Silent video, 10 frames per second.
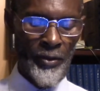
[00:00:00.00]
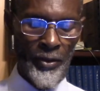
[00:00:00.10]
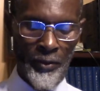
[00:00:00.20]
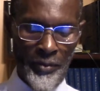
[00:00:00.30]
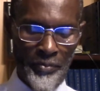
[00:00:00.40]

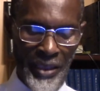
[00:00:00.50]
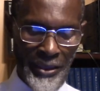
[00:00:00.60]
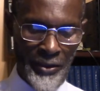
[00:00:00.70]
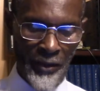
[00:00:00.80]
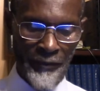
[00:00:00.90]
you
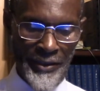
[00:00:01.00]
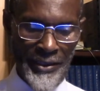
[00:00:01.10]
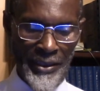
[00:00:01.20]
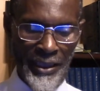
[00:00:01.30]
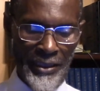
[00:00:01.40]
repent of a
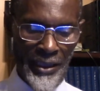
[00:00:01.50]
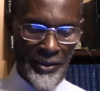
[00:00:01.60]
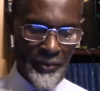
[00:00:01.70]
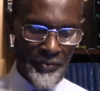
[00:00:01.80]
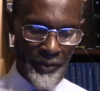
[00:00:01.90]
sin and
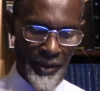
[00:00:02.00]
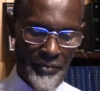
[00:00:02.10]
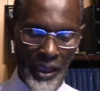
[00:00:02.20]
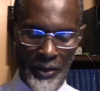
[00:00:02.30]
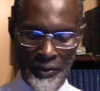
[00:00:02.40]
you pray
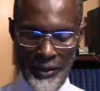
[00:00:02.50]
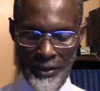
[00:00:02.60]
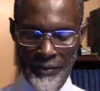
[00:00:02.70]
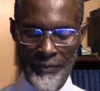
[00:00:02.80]
about it